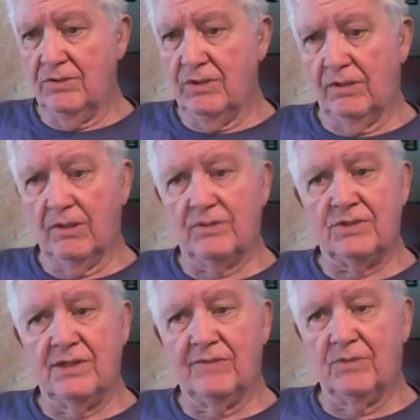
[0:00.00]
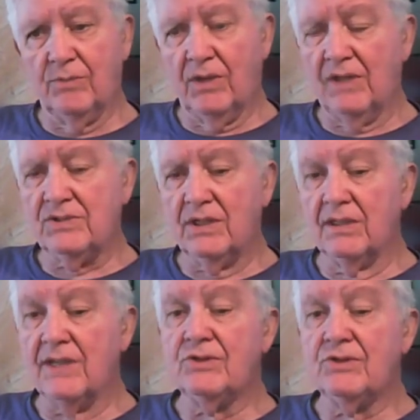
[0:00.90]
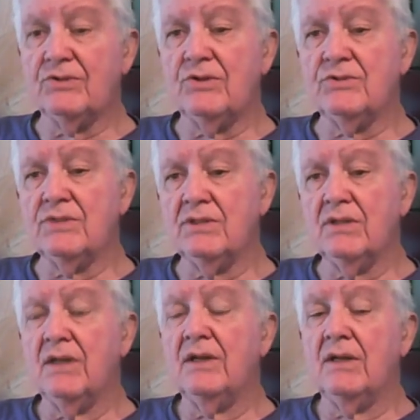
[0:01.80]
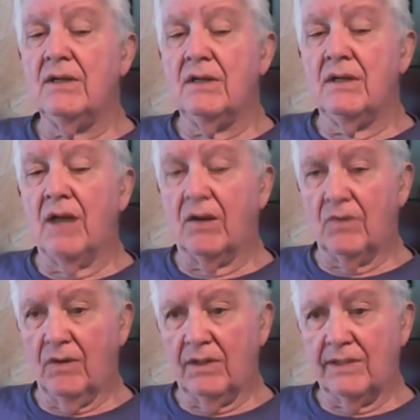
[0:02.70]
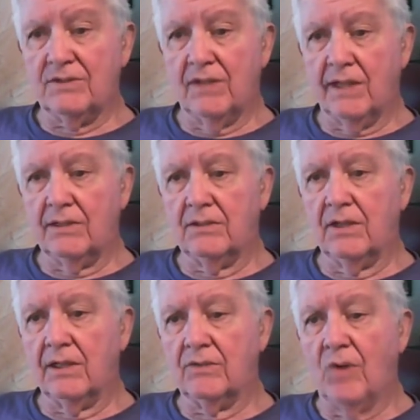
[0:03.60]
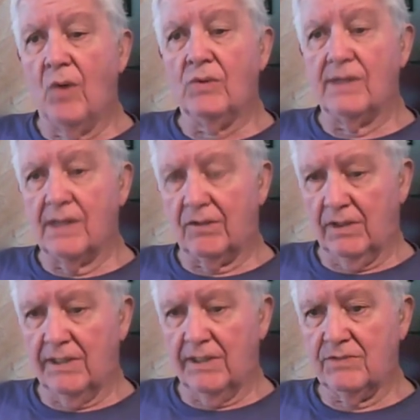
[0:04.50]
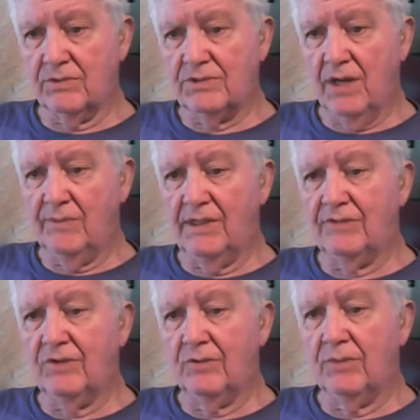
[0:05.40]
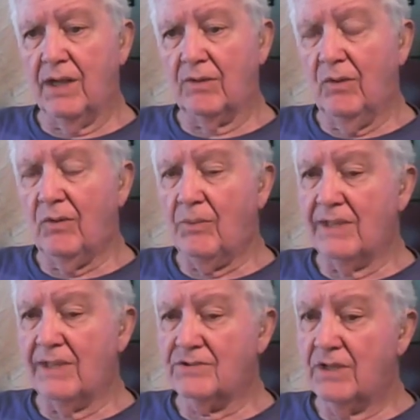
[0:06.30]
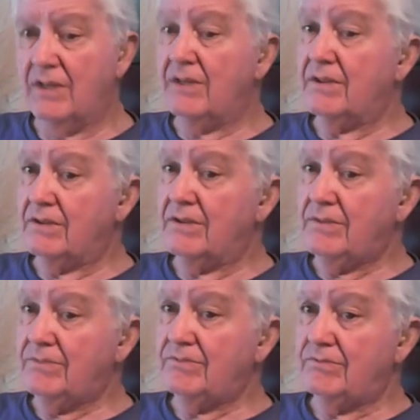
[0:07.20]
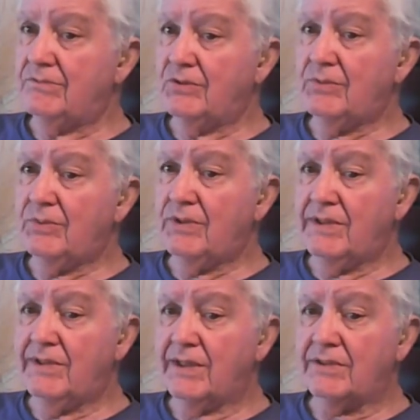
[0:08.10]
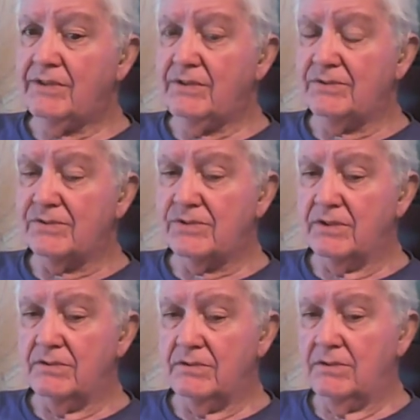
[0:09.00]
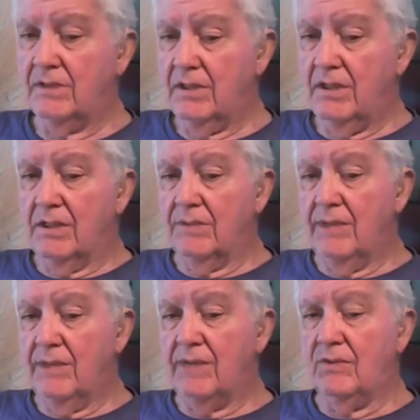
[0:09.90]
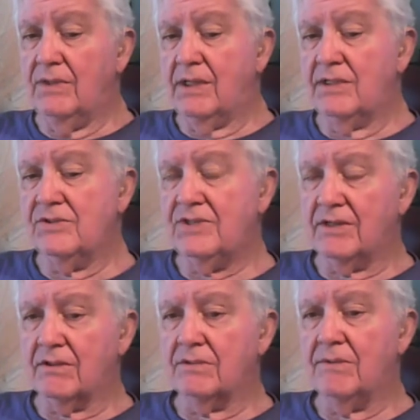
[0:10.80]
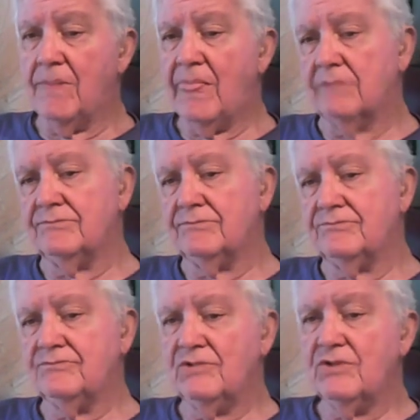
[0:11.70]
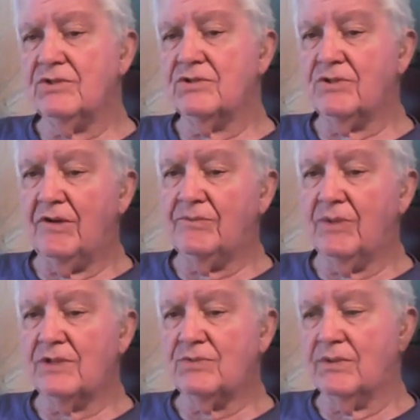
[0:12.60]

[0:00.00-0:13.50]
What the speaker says: little stiffer brush, unless you're using acrylics like the golden acrylics, which come in a tube like they're pretty thick too, so you might want to consider using a soft brush with